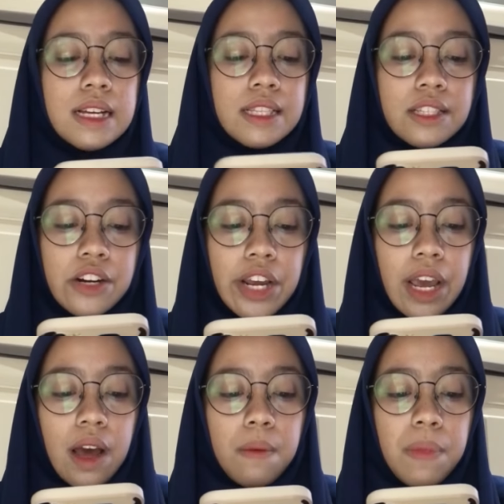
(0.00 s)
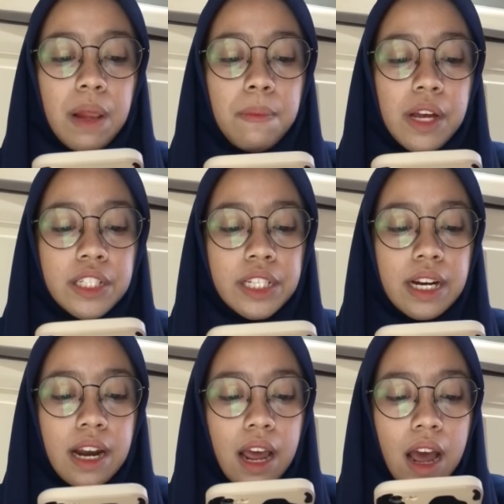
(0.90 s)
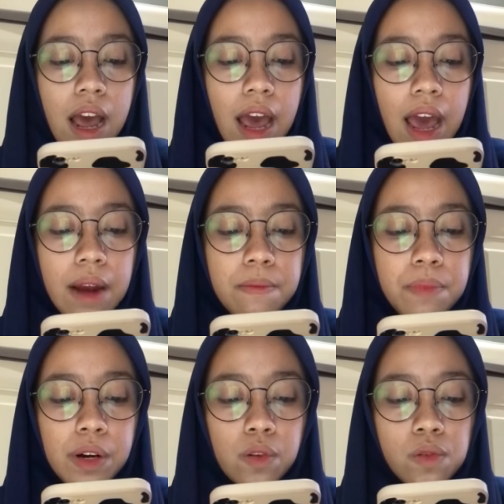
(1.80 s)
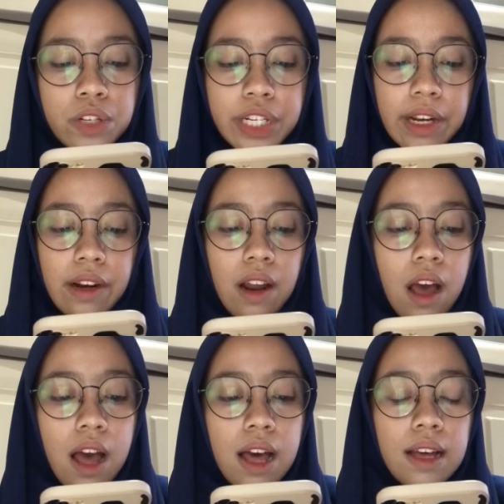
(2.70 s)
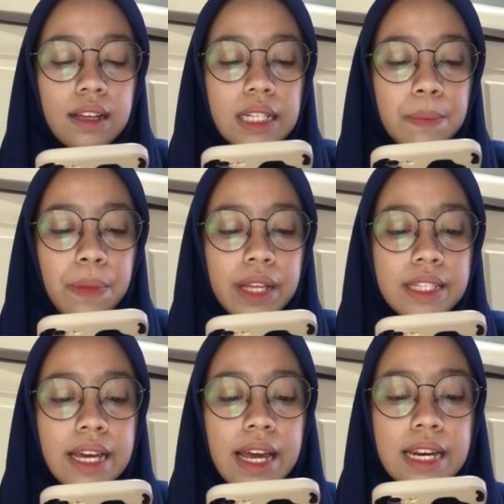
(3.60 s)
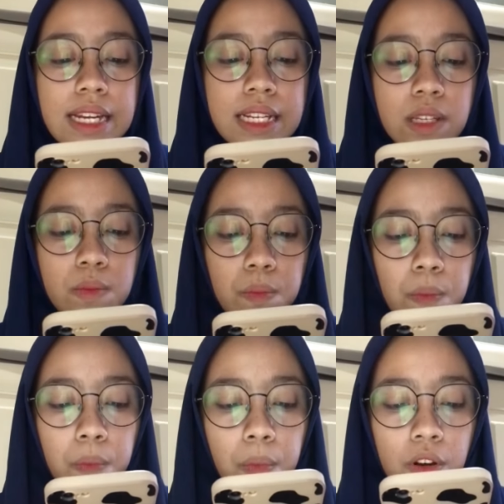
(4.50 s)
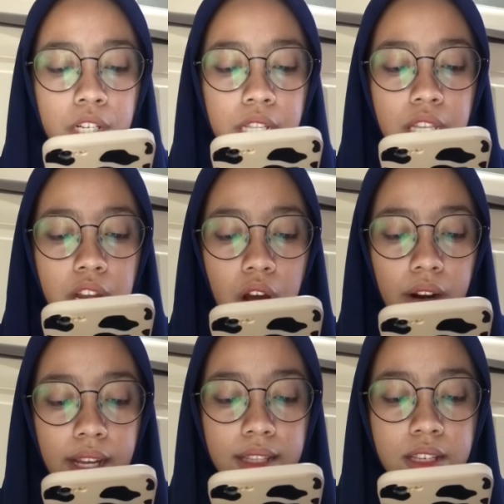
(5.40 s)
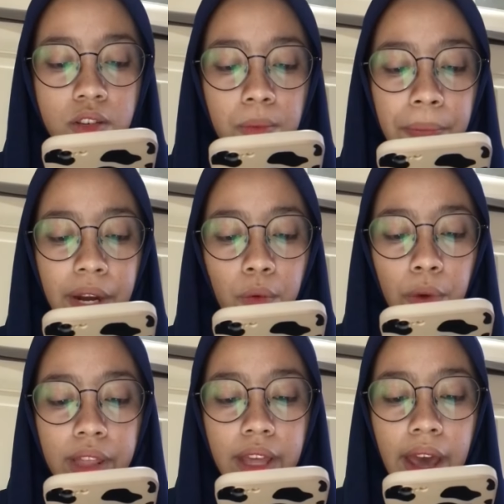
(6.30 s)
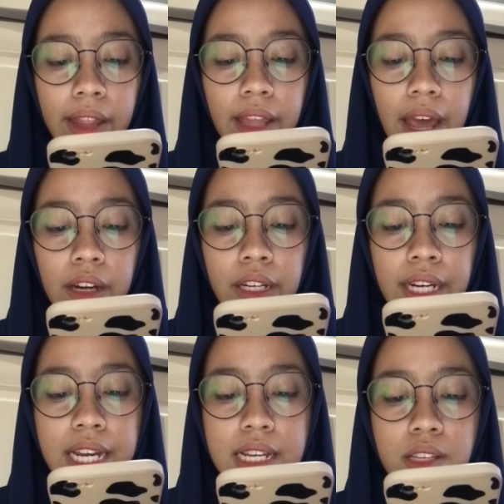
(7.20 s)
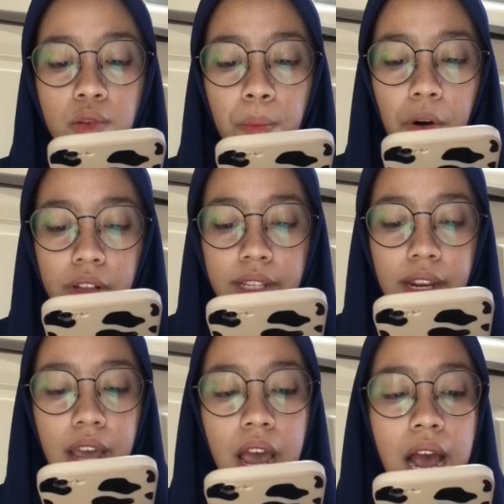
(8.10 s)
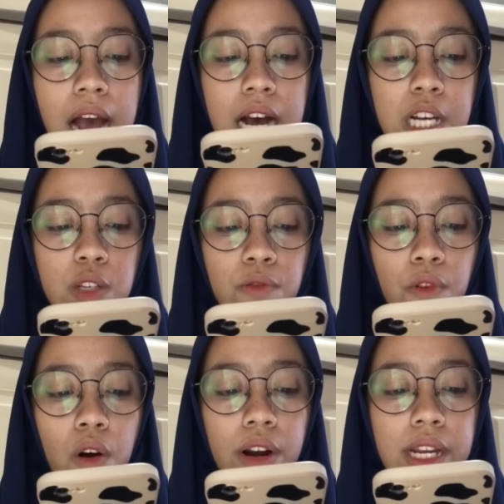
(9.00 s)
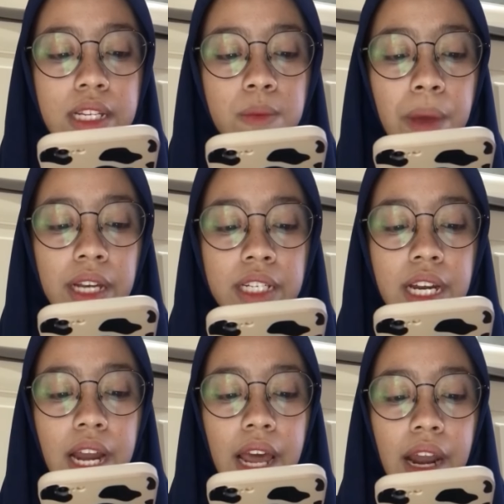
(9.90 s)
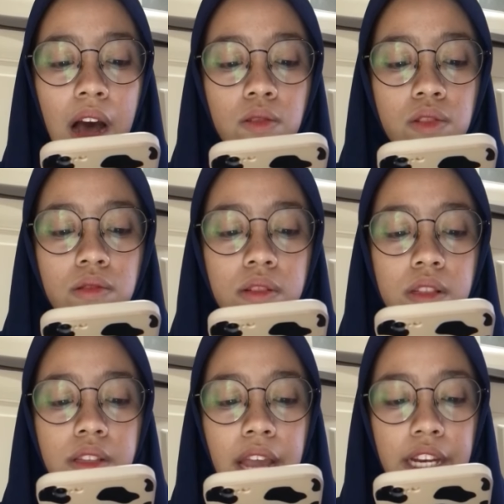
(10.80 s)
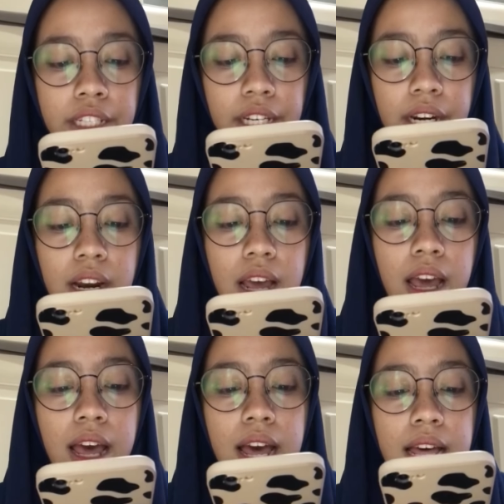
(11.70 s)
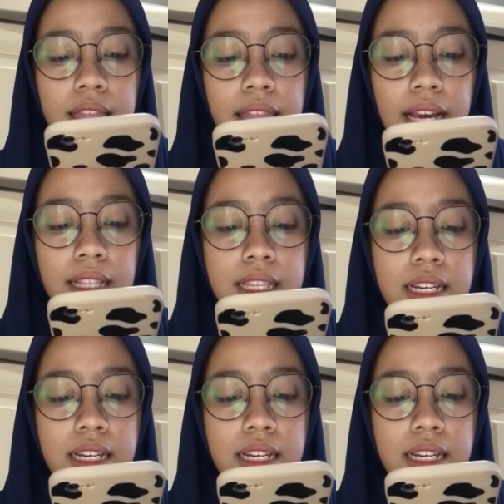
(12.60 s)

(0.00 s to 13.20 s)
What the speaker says: 3. Palpation and percussion. The patient is positioned supine with head and knees supported. As for inspection and auscultation, take the